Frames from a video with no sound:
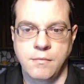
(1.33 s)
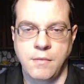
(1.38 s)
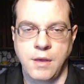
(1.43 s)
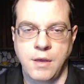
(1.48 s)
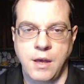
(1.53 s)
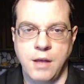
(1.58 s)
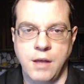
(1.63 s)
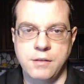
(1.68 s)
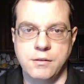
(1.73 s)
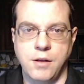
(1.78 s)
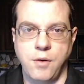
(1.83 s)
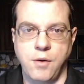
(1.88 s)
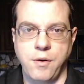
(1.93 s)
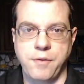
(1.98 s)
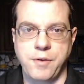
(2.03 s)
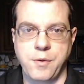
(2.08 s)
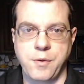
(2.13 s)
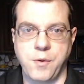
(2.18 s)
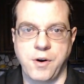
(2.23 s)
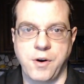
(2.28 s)
Hello,
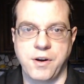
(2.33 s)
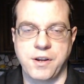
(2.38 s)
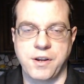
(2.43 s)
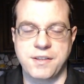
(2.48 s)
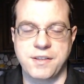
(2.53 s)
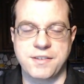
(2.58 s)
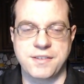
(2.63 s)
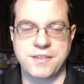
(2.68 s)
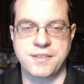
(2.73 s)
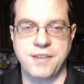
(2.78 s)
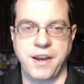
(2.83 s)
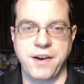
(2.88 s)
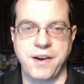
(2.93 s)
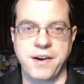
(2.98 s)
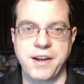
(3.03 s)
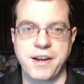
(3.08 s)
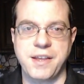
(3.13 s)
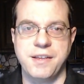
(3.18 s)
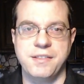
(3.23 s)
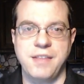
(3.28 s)
everyone. This is
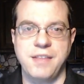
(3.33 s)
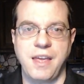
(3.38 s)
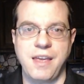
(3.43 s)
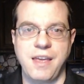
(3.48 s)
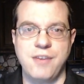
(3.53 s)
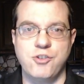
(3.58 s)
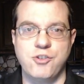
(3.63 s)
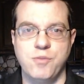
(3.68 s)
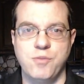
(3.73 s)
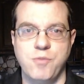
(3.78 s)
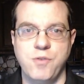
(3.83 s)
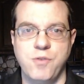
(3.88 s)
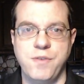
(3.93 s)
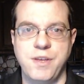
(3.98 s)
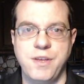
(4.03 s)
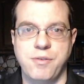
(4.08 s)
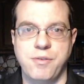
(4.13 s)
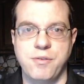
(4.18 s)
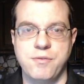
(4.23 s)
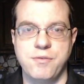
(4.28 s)
Erik, the Asian movie
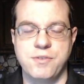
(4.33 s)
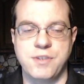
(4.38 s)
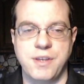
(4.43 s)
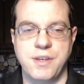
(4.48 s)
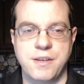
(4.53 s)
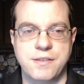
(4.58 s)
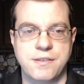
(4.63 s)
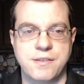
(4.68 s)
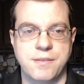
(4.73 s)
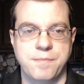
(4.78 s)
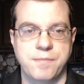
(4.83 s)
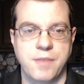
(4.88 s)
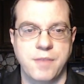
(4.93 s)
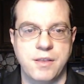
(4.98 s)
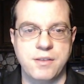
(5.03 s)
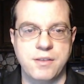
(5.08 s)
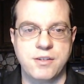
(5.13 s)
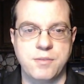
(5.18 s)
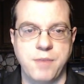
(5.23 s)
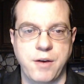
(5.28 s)
enthusiast,
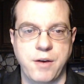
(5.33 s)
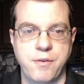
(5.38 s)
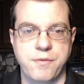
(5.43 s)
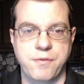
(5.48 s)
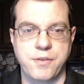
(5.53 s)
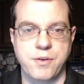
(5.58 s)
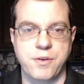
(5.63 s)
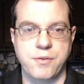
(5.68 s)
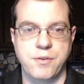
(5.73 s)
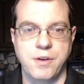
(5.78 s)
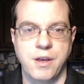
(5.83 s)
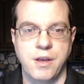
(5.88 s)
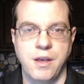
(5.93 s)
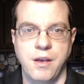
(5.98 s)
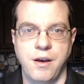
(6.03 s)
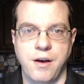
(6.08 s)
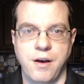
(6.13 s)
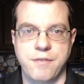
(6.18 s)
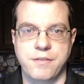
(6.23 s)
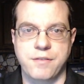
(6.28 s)
and this is my review
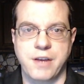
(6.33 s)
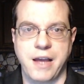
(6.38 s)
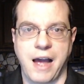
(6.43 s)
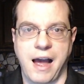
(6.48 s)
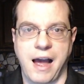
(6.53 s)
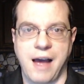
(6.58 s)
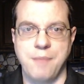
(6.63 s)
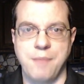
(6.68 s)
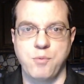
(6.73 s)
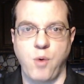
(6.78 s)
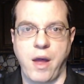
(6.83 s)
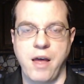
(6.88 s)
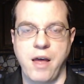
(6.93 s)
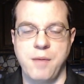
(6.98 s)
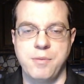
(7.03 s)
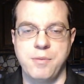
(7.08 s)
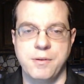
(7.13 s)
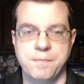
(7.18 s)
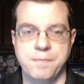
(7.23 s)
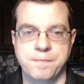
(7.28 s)
of
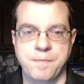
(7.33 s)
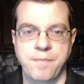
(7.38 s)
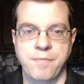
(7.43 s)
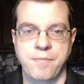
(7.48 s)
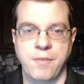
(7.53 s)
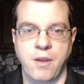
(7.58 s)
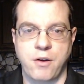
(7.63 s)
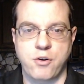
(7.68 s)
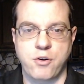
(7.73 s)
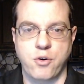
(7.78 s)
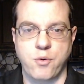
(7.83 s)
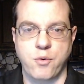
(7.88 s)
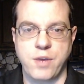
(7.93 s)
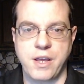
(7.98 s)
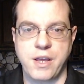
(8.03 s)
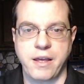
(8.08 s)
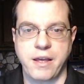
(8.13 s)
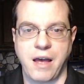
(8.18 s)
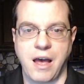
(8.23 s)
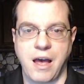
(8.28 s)
Cobweb, a
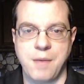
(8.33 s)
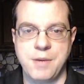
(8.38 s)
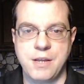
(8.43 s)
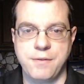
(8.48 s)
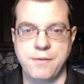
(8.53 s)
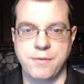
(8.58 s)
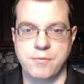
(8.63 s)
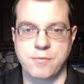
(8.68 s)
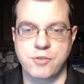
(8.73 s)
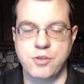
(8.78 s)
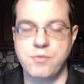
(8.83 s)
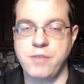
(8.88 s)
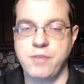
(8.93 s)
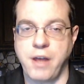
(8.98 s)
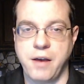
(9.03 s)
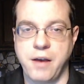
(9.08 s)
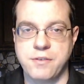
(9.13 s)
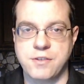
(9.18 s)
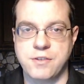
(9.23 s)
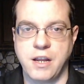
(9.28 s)
Korean comedy from
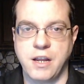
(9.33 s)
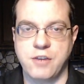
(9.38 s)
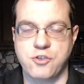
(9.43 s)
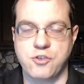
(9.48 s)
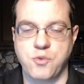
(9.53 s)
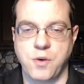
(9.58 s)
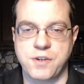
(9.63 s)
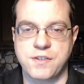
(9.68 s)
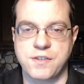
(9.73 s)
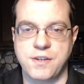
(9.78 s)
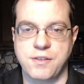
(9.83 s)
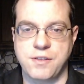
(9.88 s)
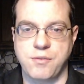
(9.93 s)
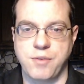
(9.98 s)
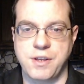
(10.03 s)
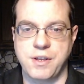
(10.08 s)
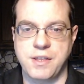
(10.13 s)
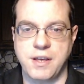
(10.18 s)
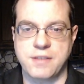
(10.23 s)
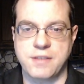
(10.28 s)

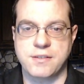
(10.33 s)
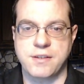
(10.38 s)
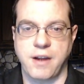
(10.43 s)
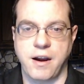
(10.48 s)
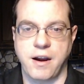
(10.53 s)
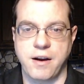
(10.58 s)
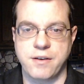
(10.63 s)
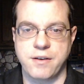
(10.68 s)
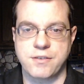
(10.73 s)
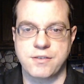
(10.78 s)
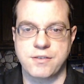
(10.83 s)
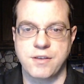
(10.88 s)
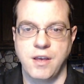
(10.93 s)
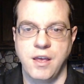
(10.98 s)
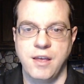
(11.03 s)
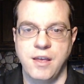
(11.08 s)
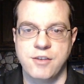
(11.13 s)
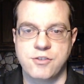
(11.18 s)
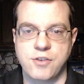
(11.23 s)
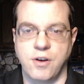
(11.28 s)
2023 that stars
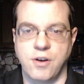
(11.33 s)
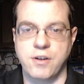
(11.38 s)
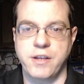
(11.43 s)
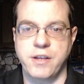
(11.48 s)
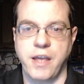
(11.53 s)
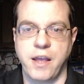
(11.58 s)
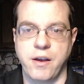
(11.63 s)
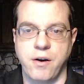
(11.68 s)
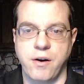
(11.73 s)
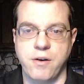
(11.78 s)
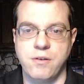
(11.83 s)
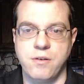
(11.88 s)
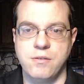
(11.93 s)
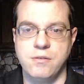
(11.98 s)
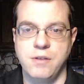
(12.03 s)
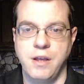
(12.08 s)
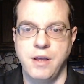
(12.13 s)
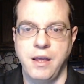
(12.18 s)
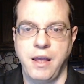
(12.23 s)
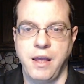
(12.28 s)
Song Kang
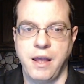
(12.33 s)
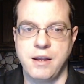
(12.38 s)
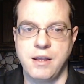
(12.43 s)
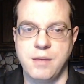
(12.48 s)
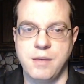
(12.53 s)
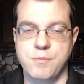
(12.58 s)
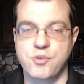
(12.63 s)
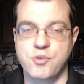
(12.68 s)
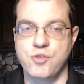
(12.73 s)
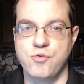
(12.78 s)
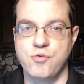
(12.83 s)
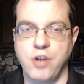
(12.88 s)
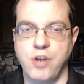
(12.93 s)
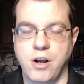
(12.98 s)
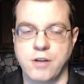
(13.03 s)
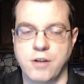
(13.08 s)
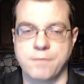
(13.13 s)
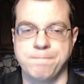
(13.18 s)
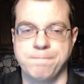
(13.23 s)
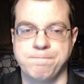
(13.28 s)
Ho and Im Su
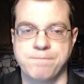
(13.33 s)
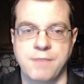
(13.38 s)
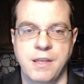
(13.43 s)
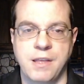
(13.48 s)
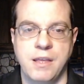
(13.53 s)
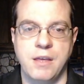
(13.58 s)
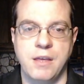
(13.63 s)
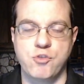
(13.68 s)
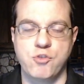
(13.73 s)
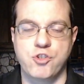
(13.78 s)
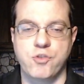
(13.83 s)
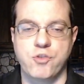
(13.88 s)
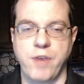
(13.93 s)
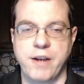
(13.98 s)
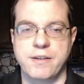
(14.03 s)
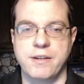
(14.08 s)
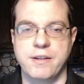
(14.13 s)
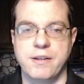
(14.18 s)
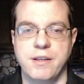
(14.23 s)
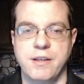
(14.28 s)
Jeong. It was
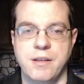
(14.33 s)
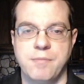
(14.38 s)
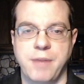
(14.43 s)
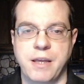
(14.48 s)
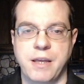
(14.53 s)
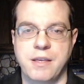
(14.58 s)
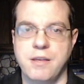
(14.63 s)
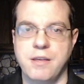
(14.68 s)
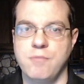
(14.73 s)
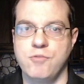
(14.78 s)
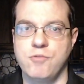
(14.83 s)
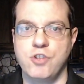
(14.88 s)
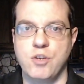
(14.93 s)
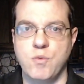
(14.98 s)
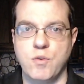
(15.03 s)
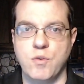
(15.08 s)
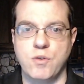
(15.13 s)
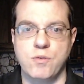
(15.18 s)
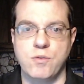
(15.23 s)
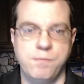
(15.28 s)
directed by Kim Ji
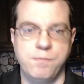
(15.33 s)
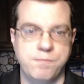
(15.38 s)
Woon.